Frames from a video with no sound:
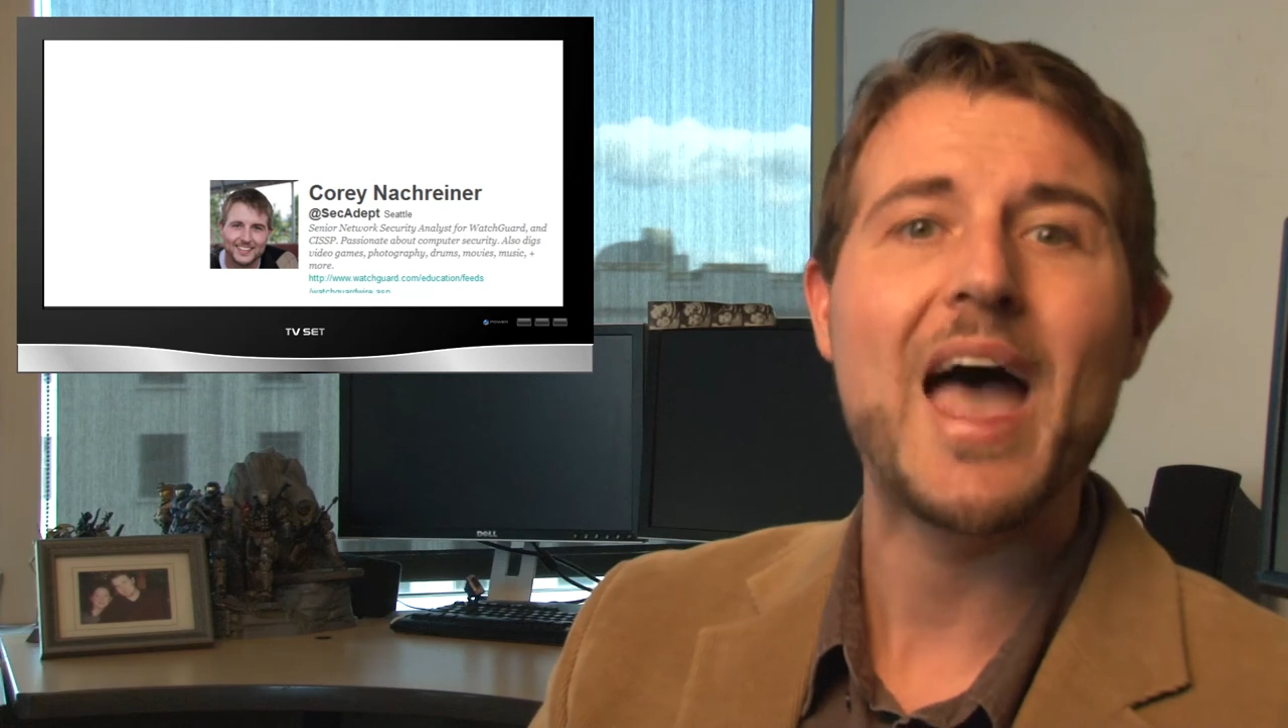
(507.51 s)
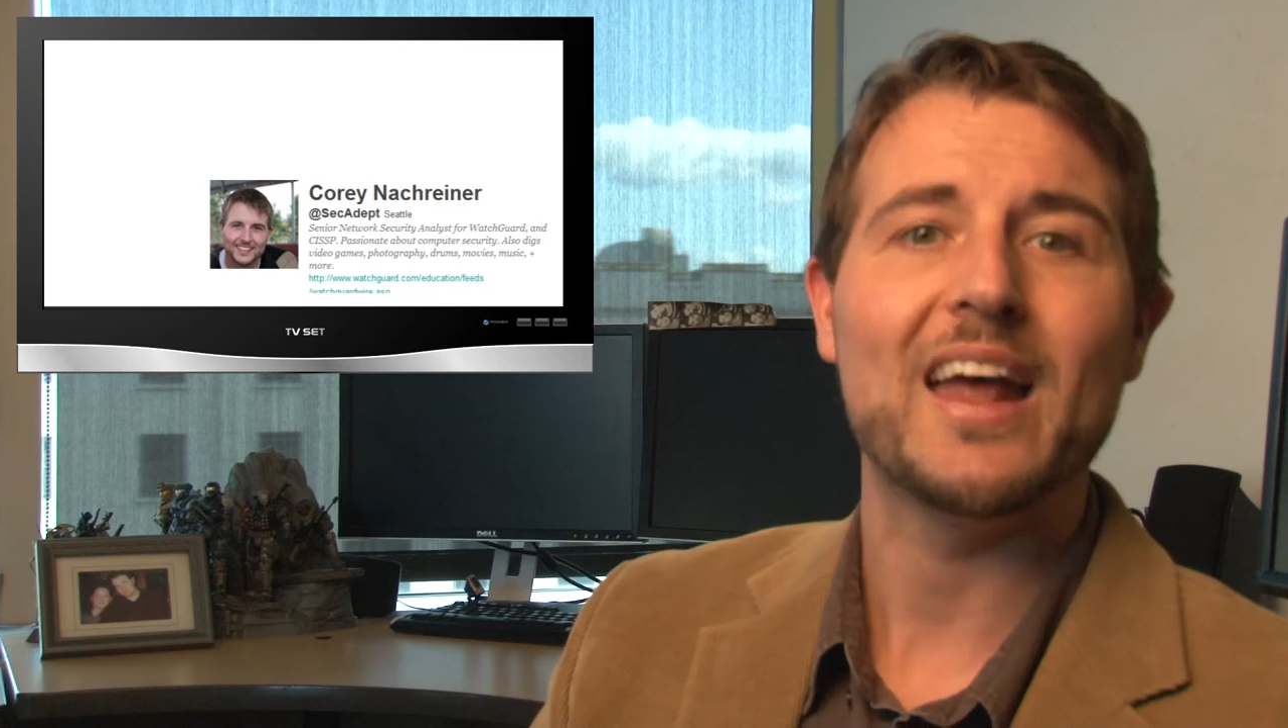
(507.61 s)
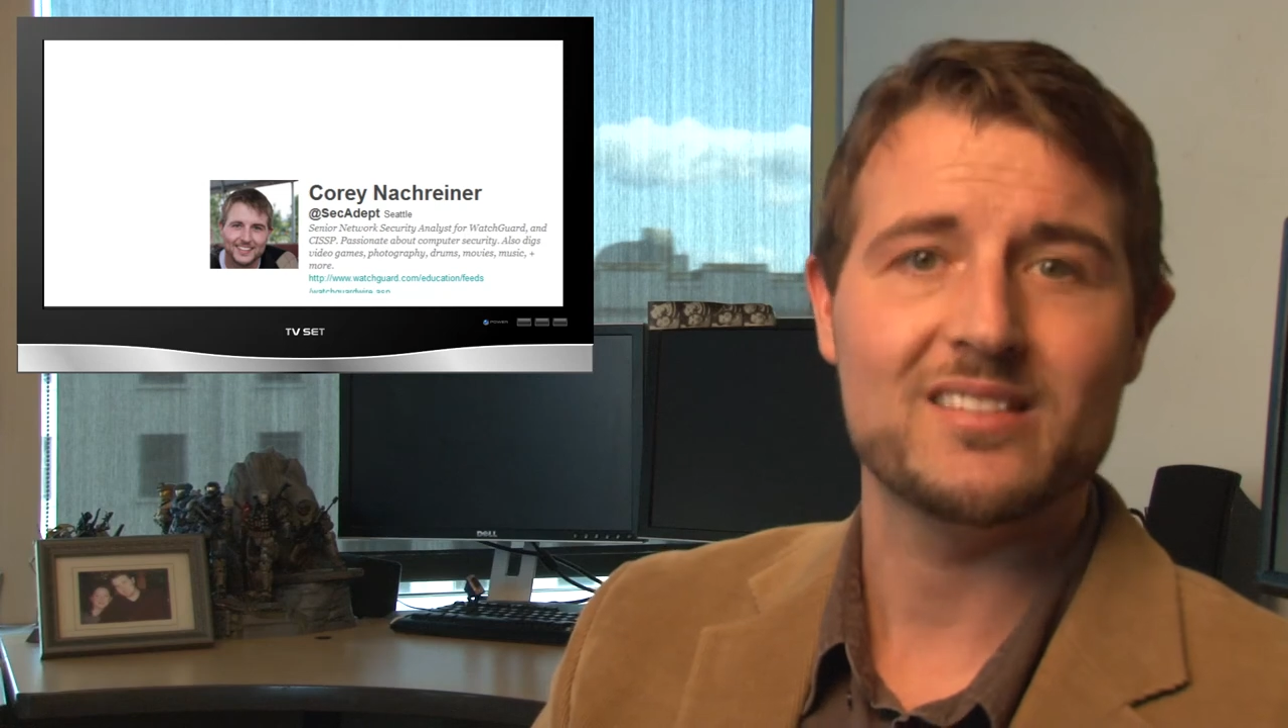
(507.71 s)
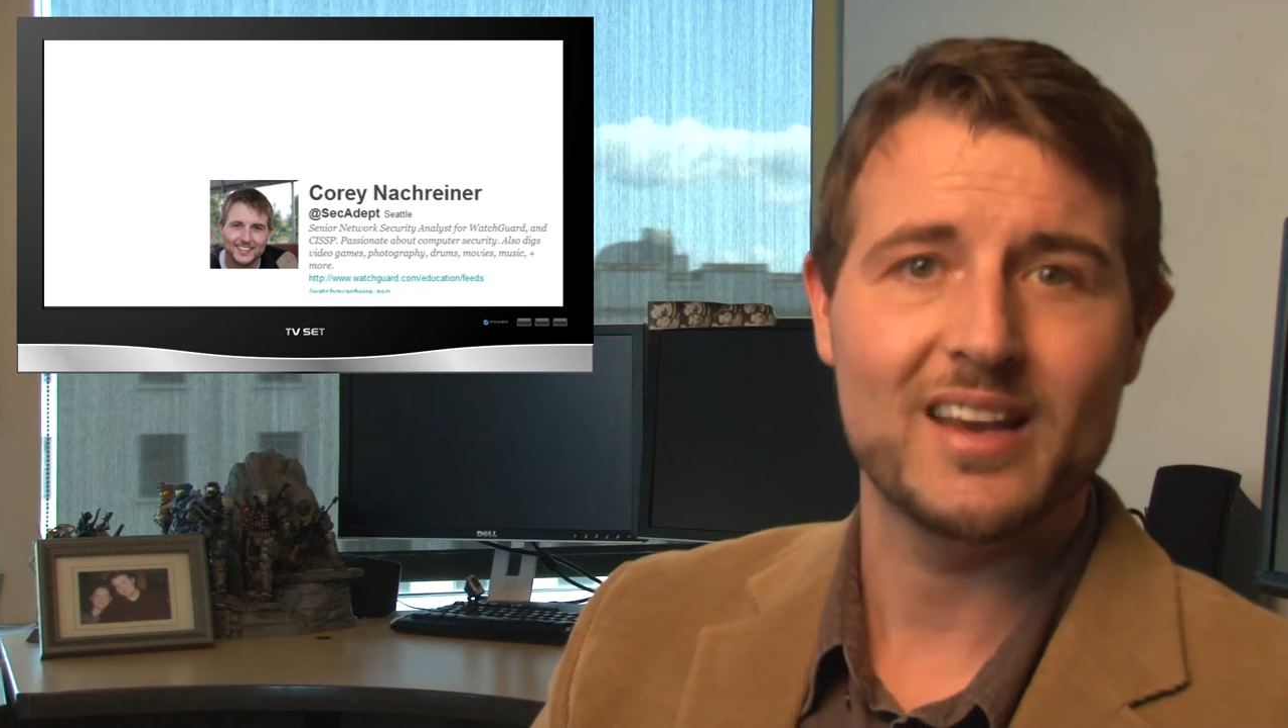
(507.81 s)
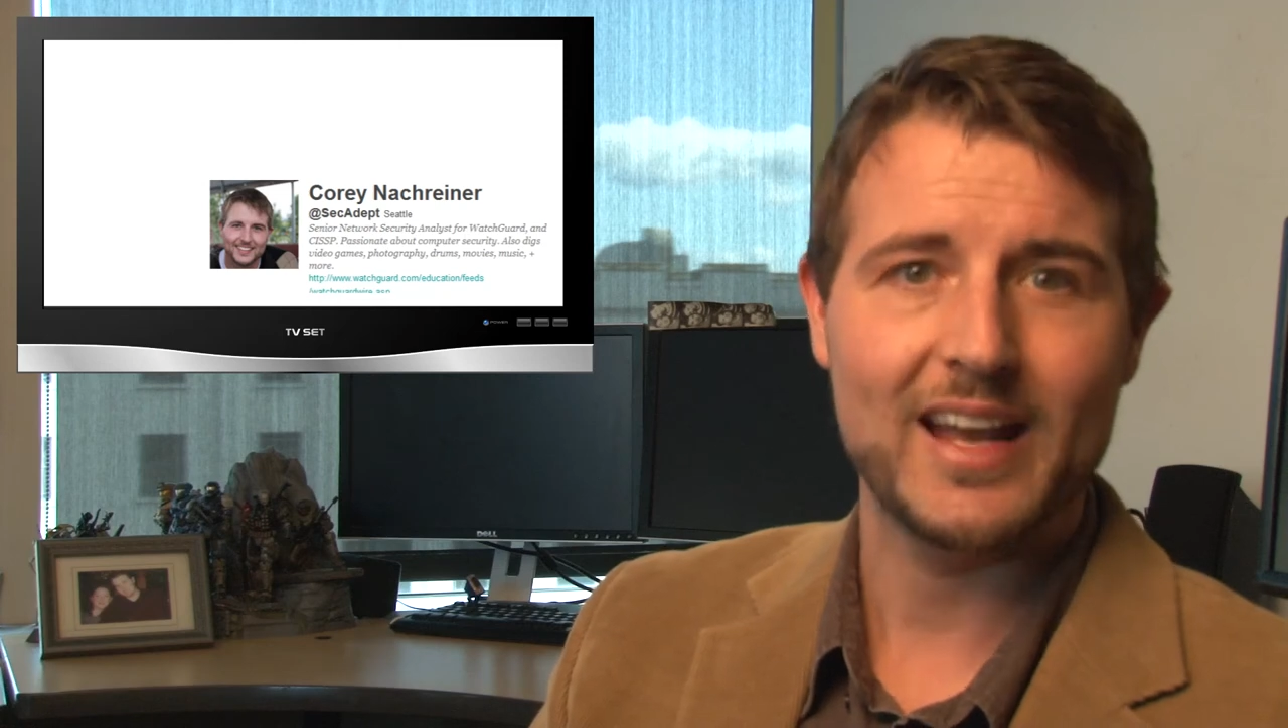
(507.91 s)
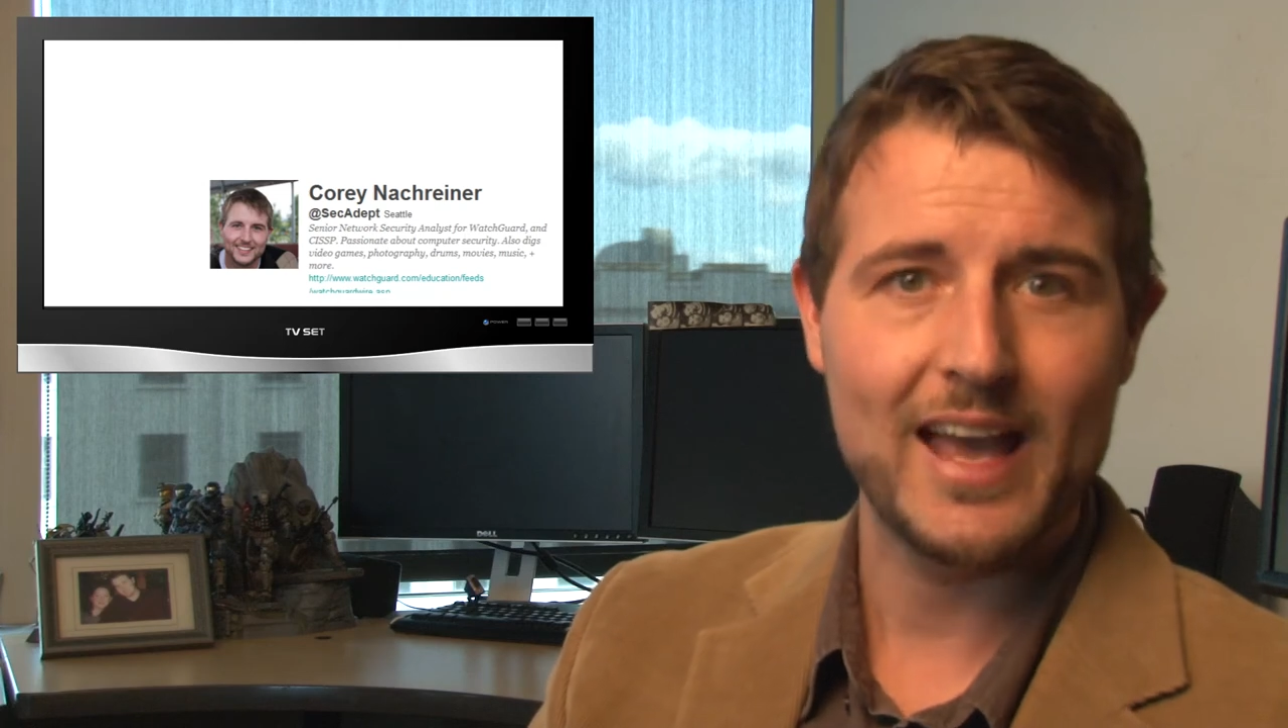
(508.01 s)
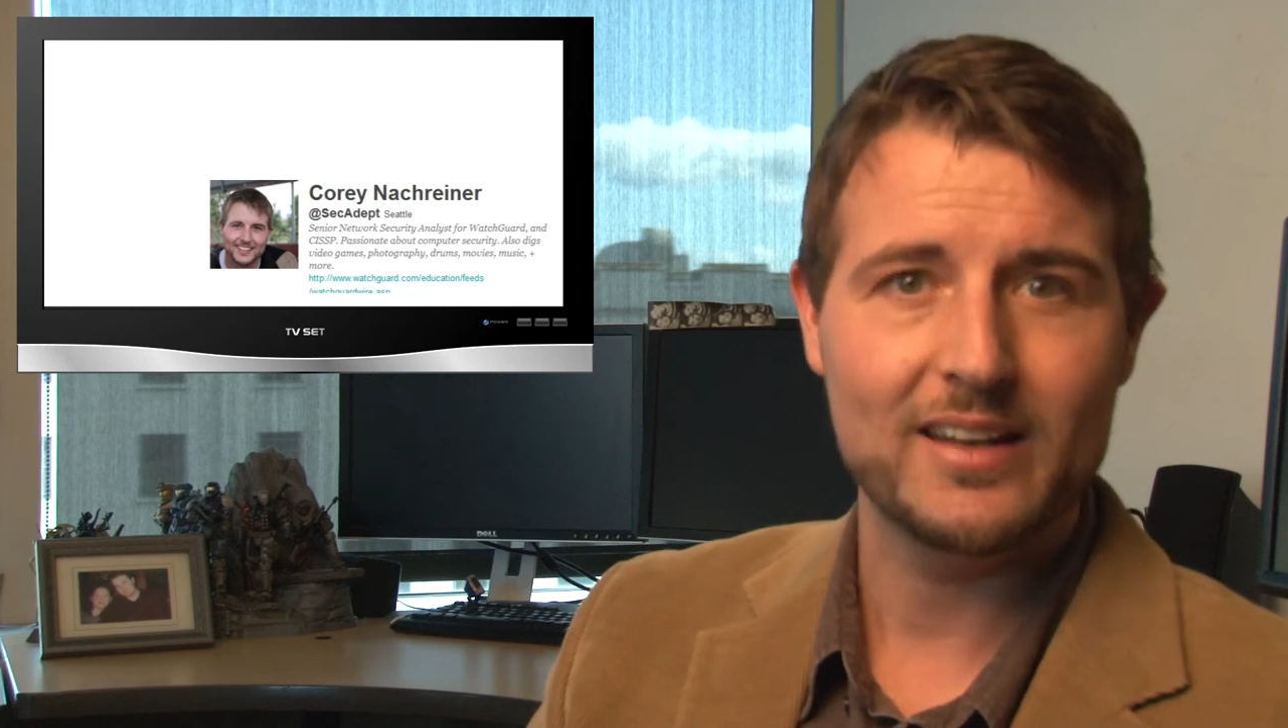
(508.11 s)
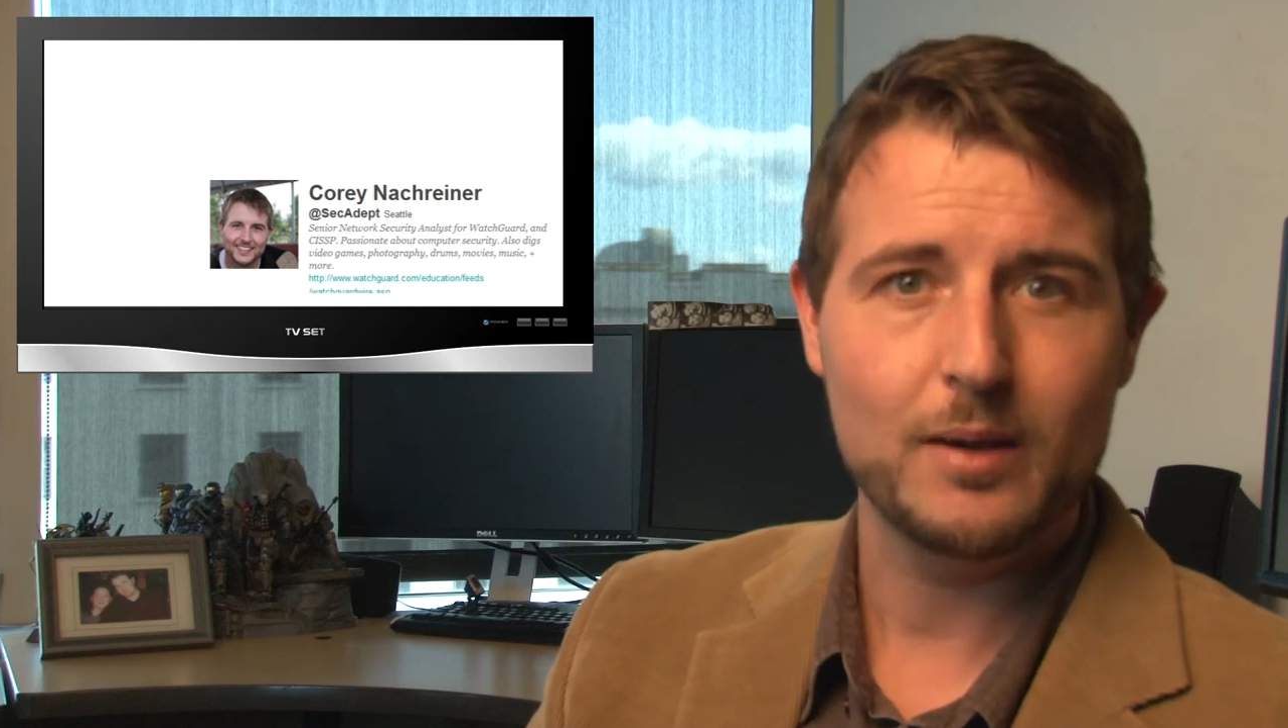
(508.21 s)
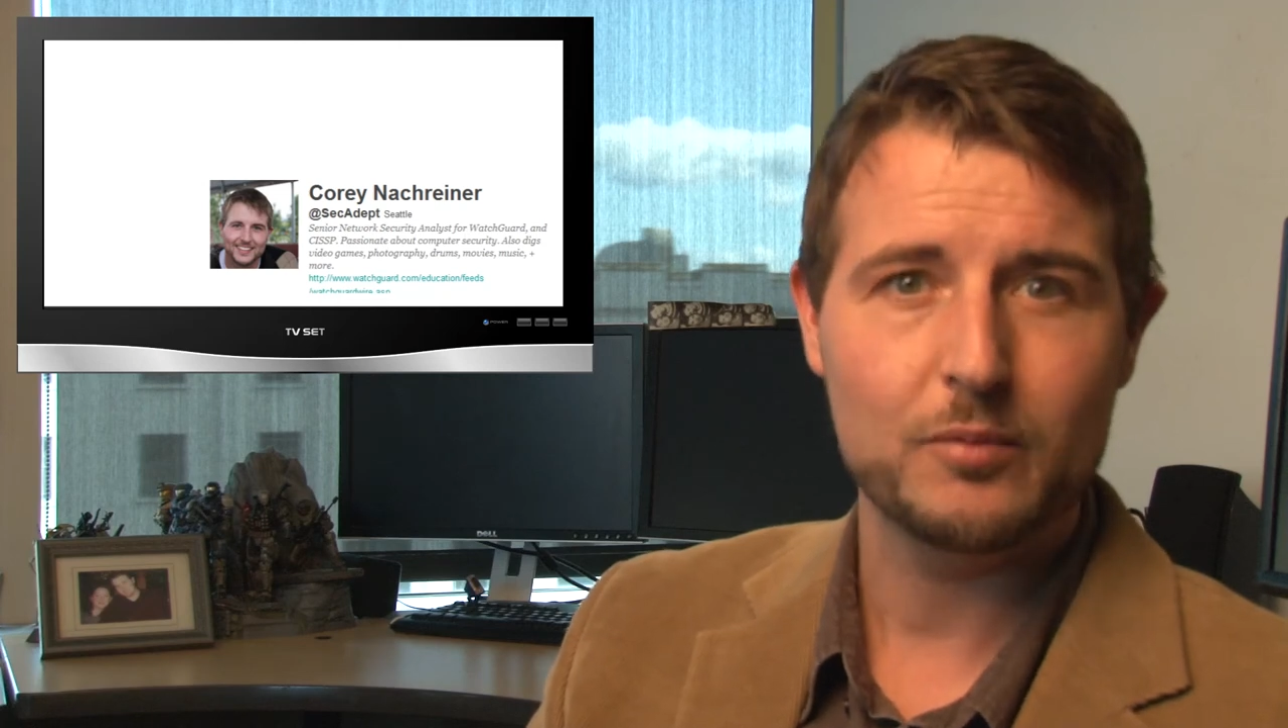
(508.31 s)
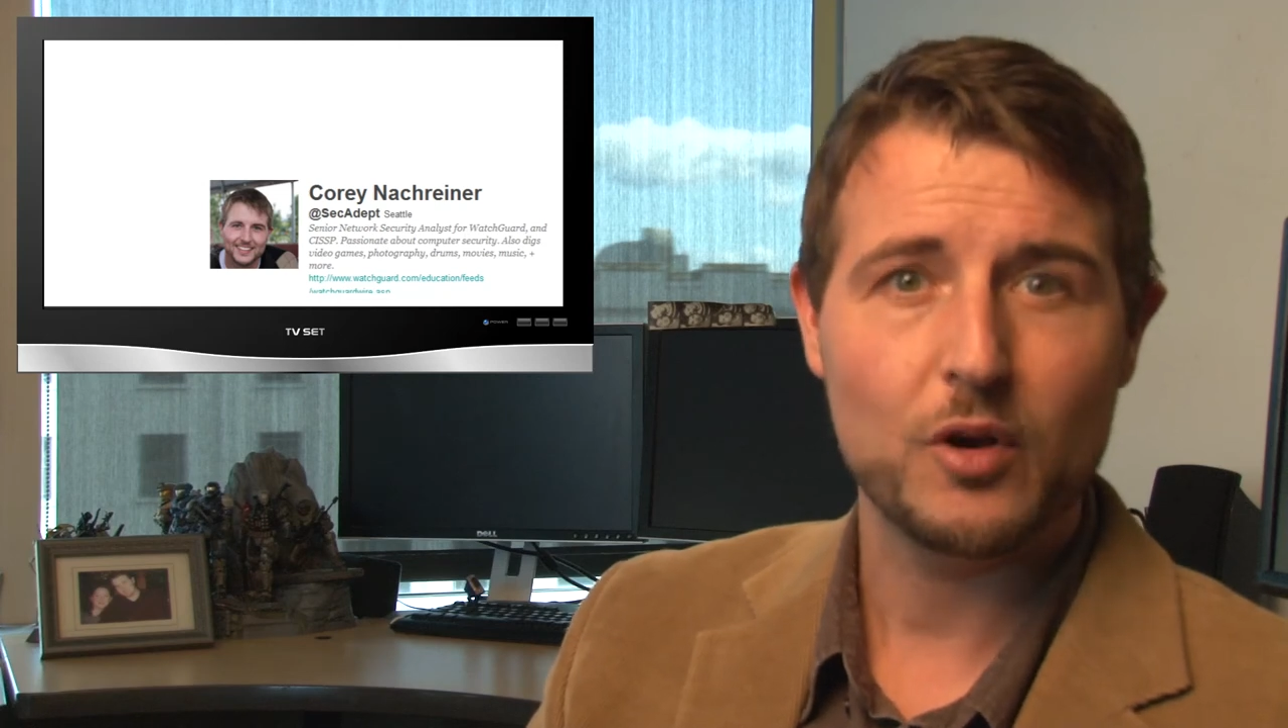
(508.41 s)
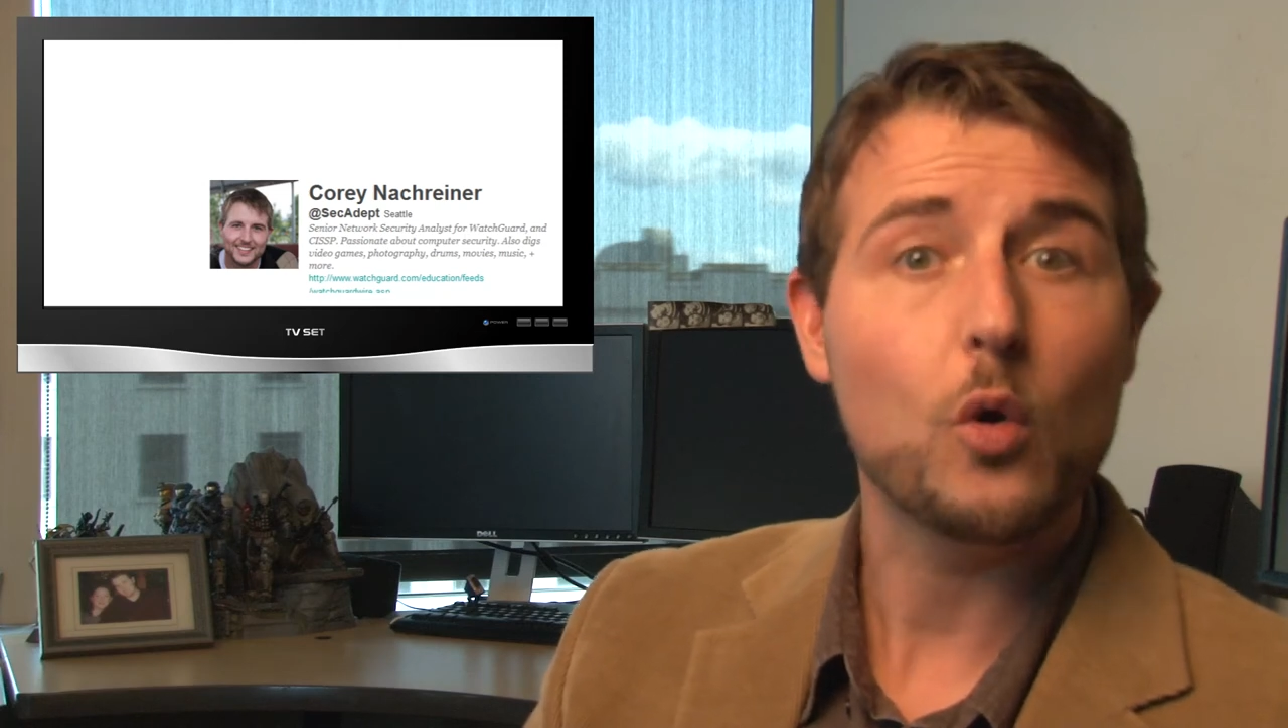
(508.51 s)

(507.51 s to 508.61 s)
@SecAdept,